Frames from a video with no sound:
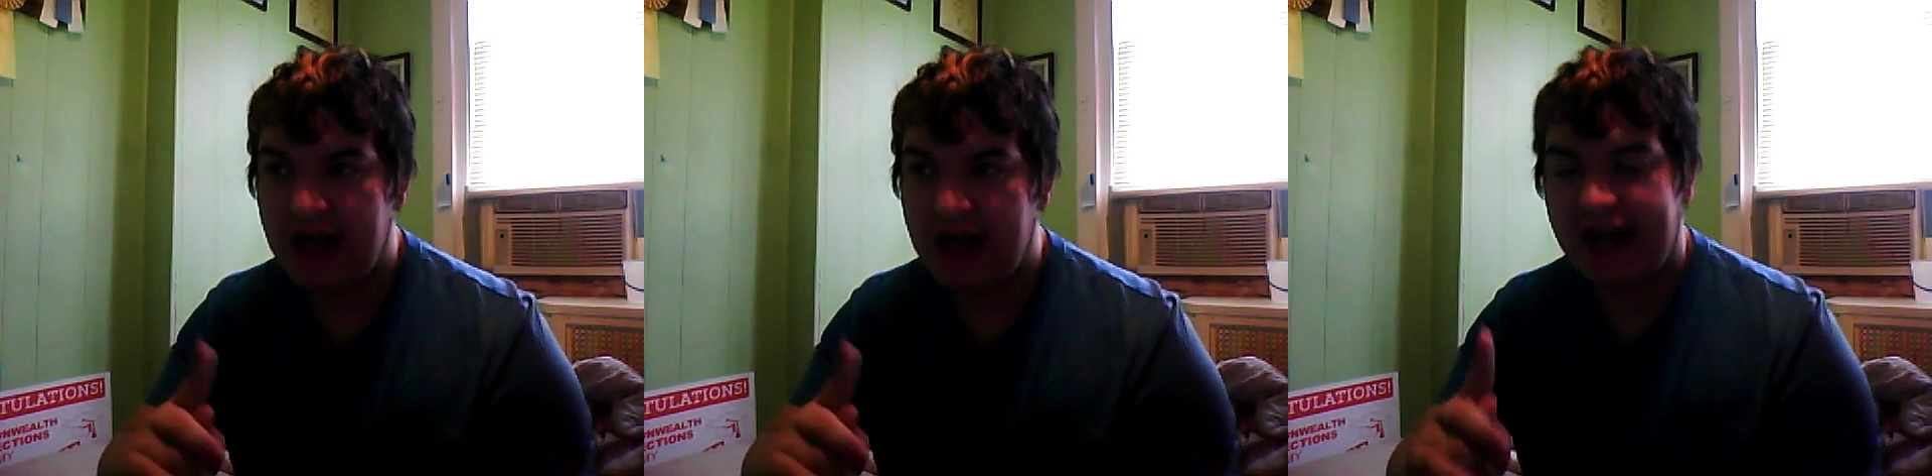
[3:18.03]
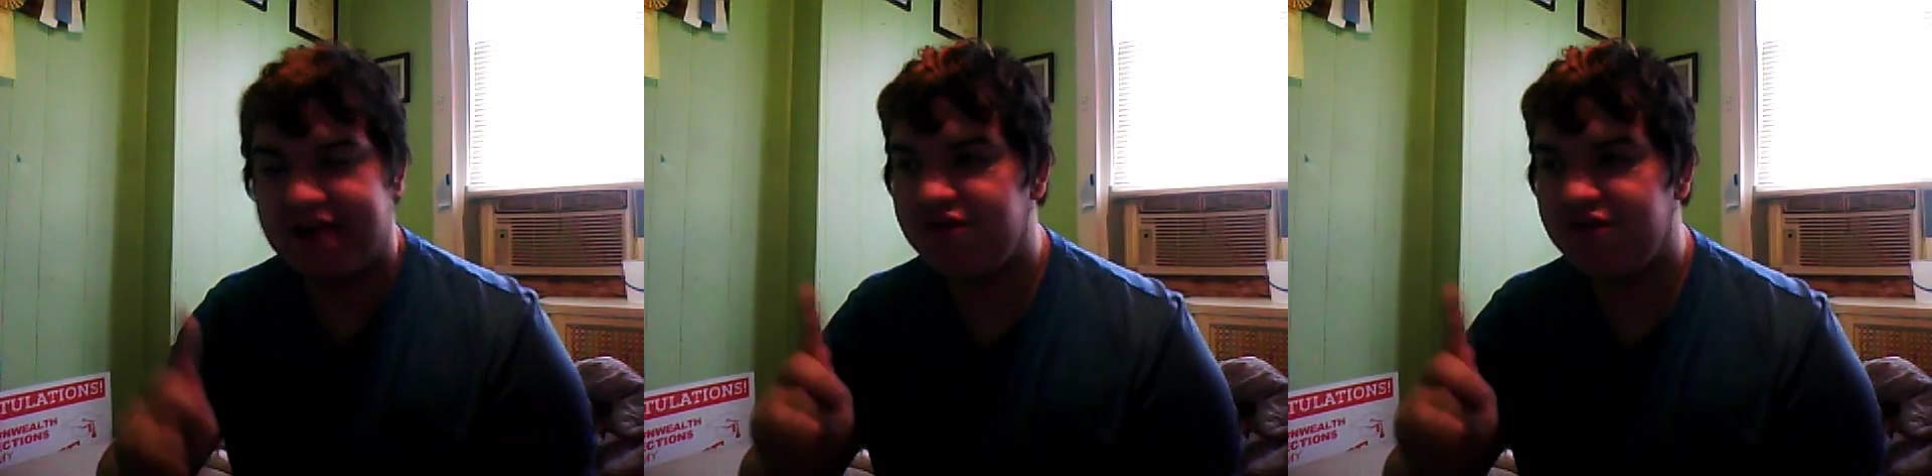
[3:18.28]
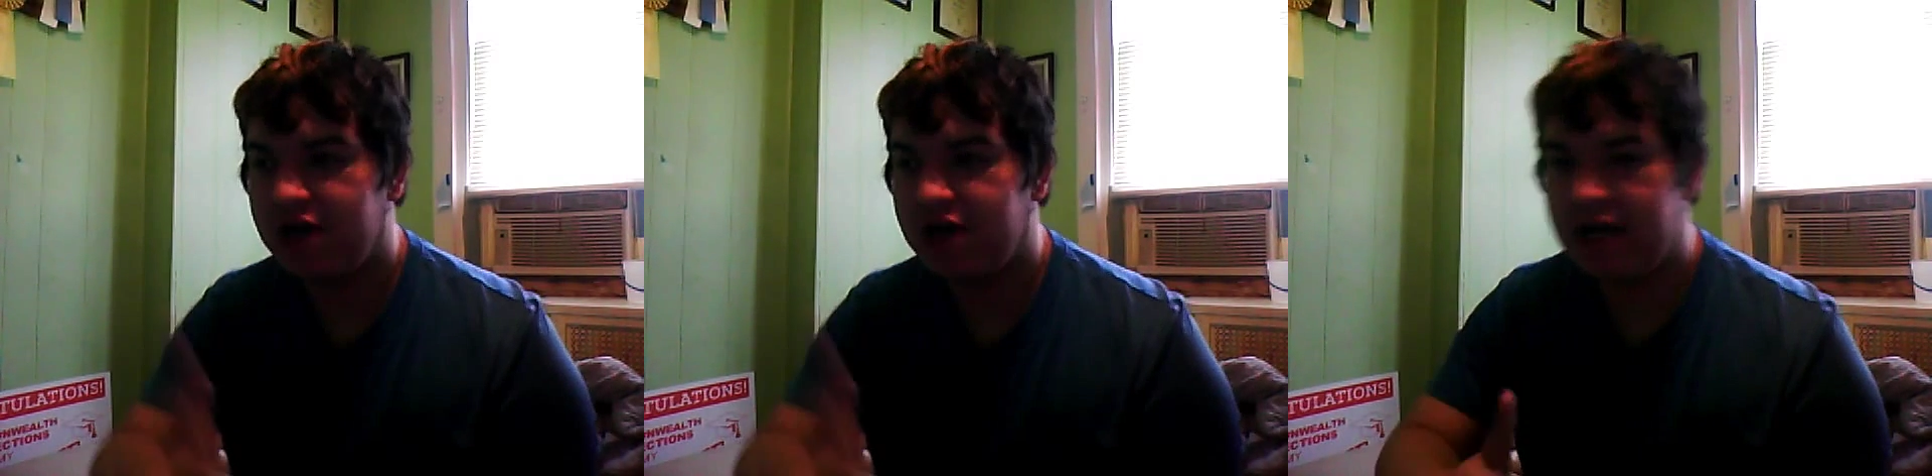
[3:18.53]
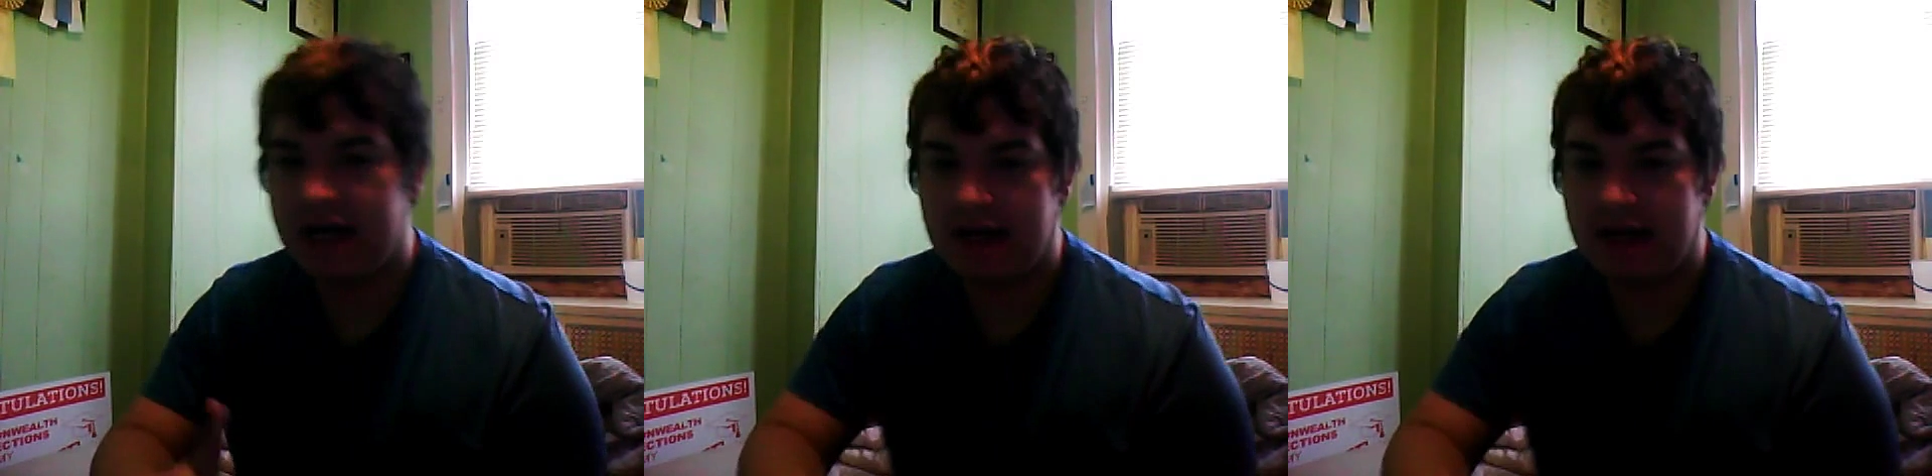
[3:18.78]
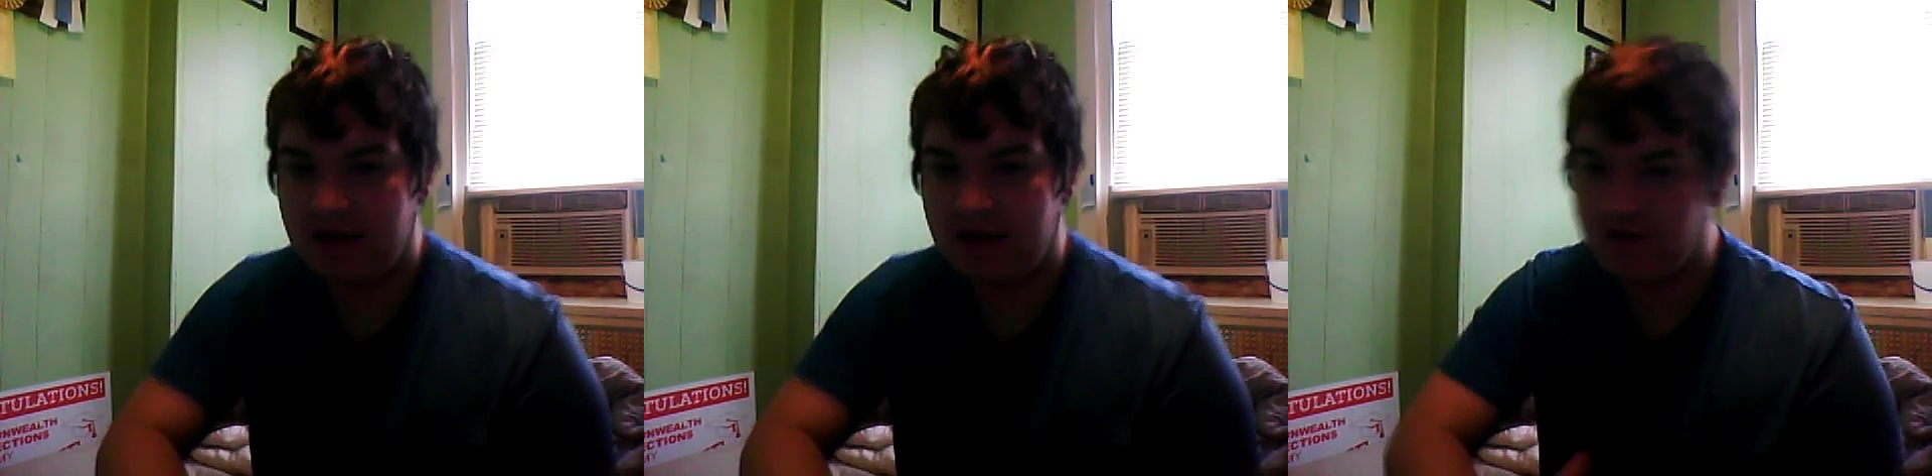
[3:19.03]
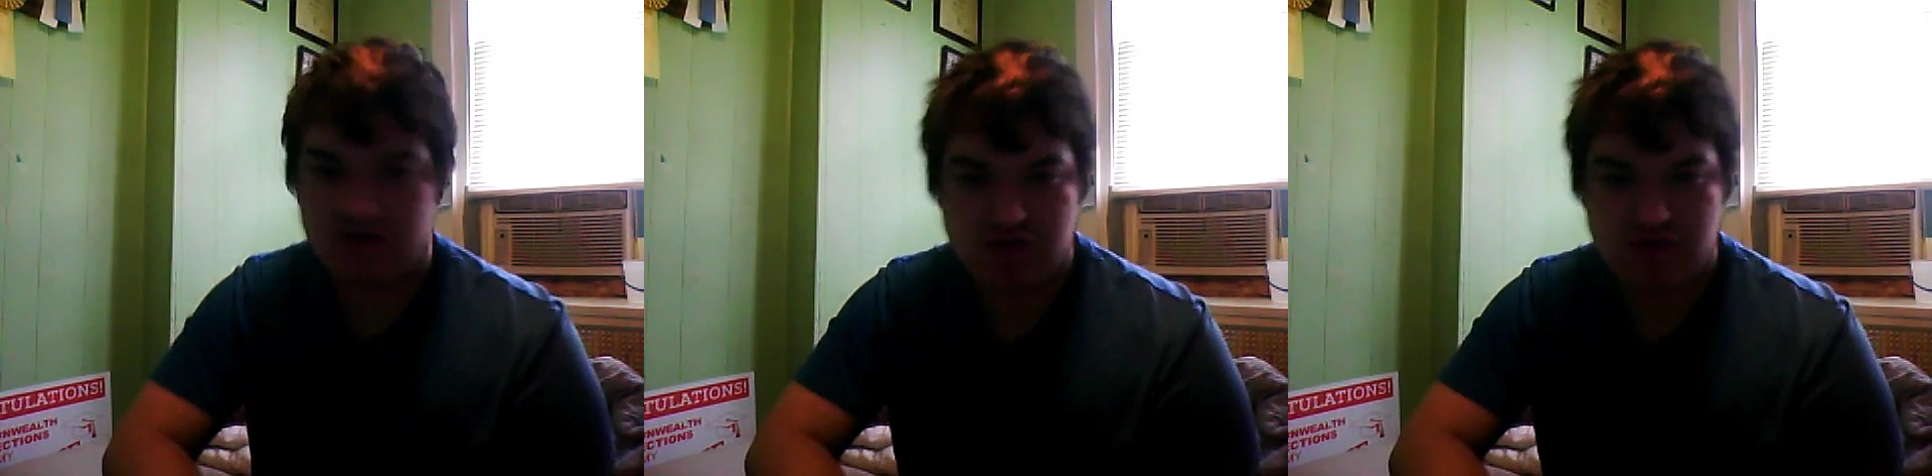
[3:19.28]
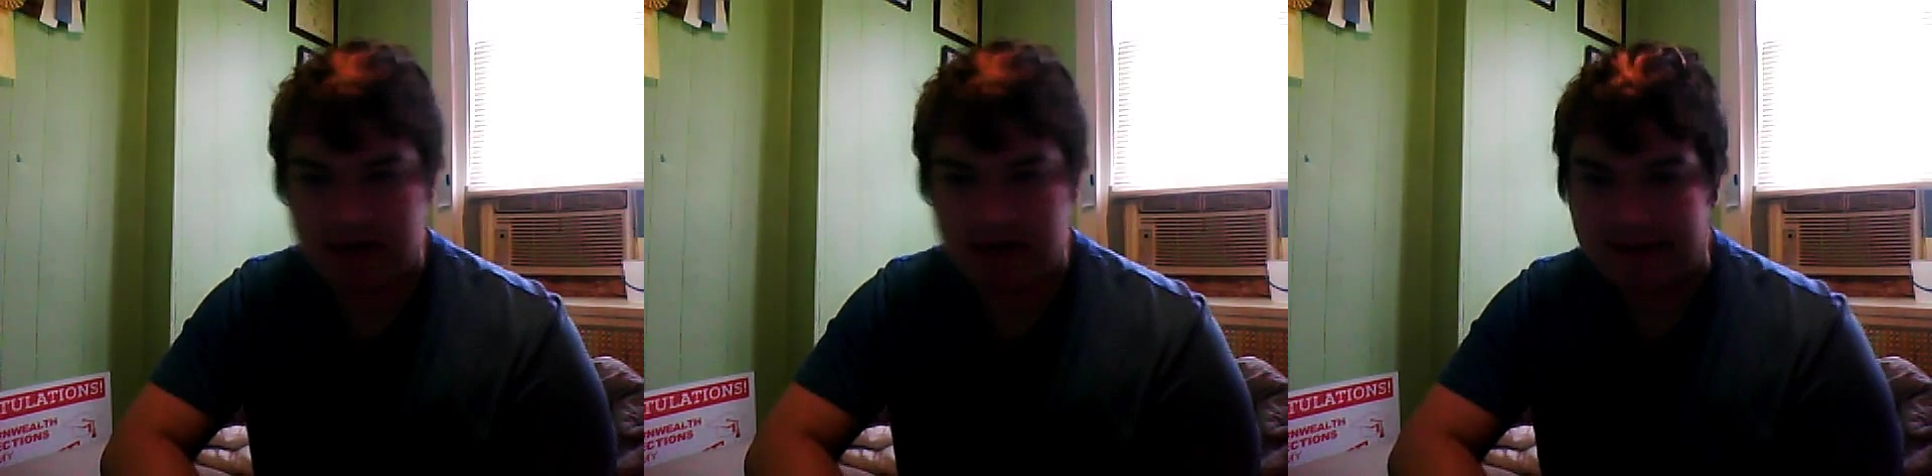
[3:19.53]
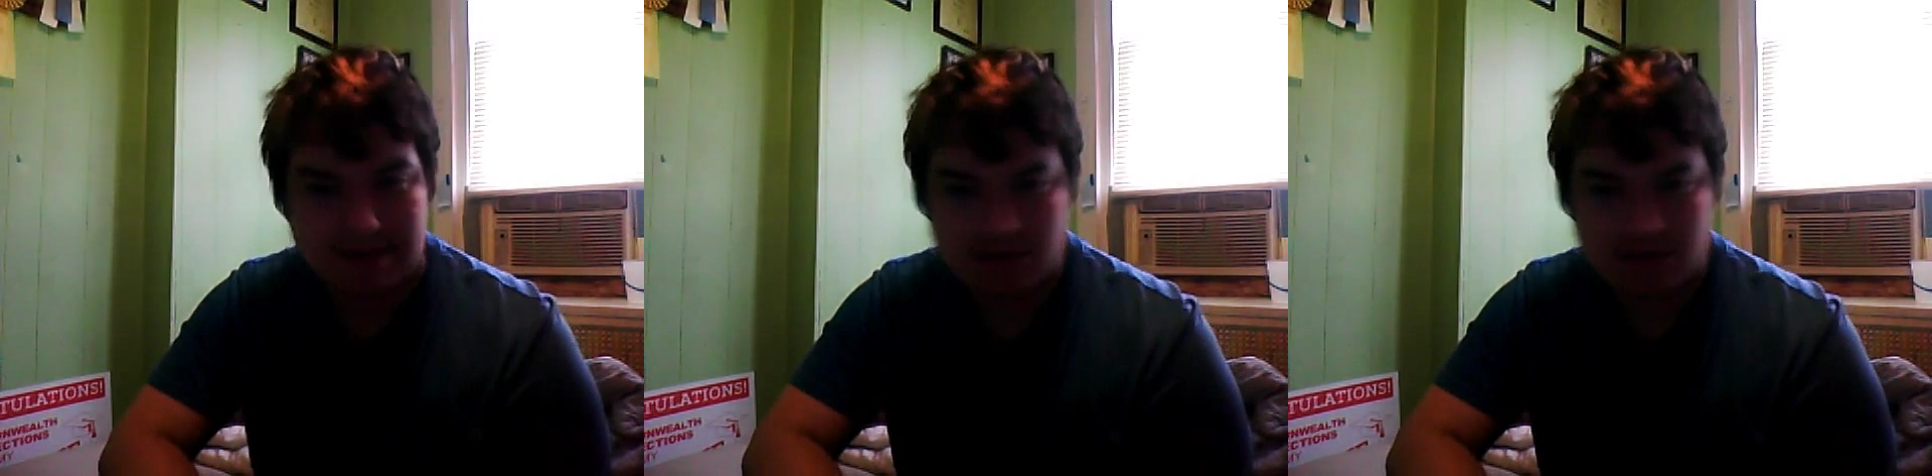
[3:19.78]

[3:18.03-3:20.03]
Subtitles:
I can run Grand Theft